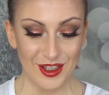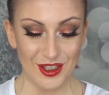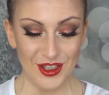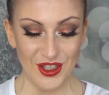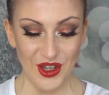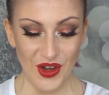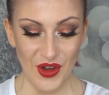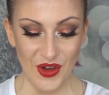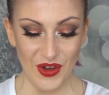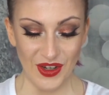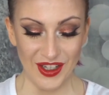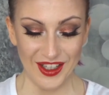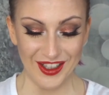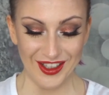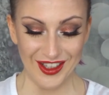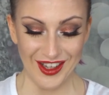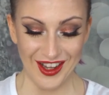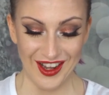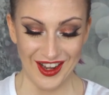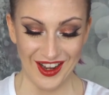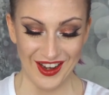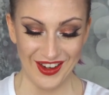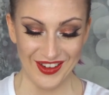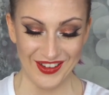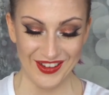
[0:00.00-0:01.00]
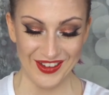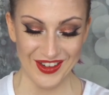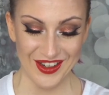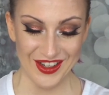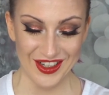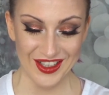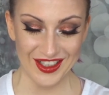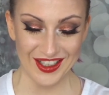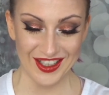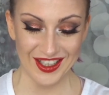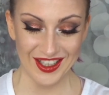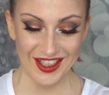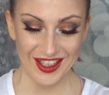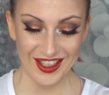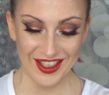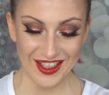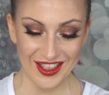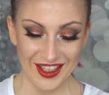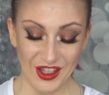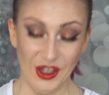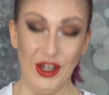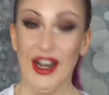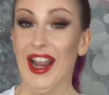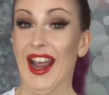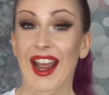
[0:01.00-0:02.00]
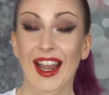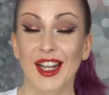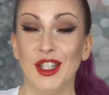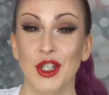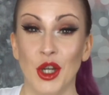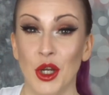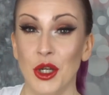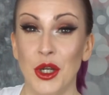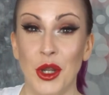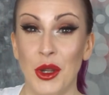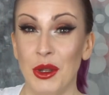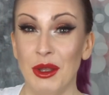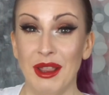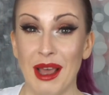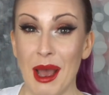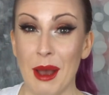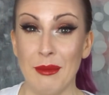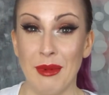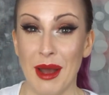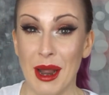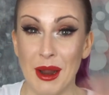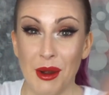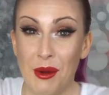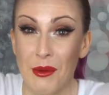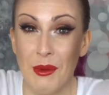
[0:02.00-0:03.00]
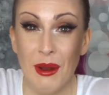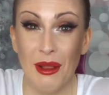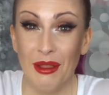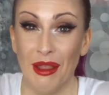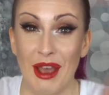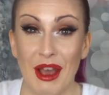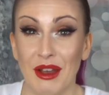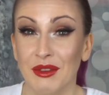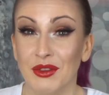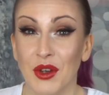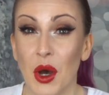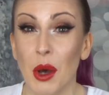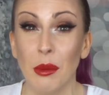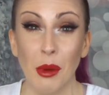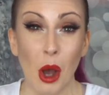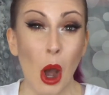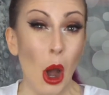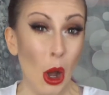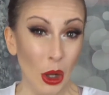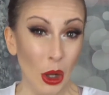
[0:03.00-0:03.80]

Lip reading: so cute. Okay, don't know who they're by or what they're for, but